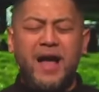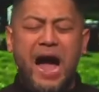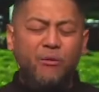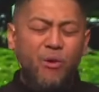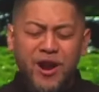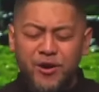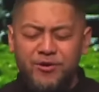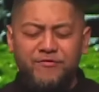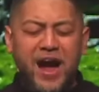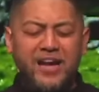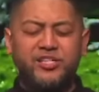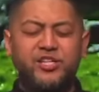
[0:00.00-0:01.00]
I want to
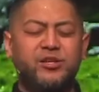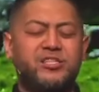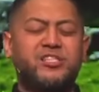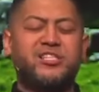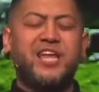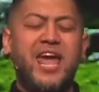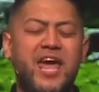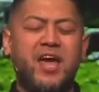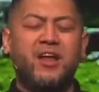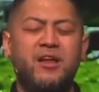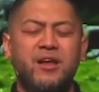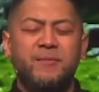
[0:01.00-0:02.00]
invite you to
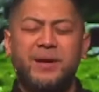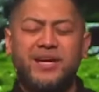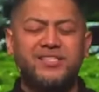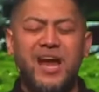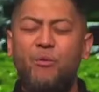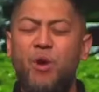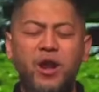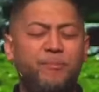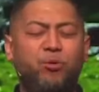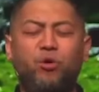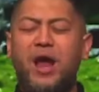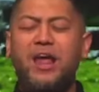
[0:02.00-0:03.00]
stand because I want to
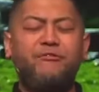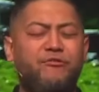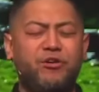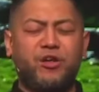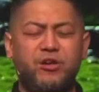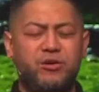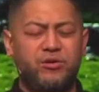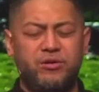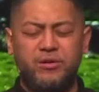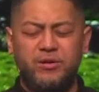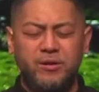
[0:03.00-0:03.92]
pray for you.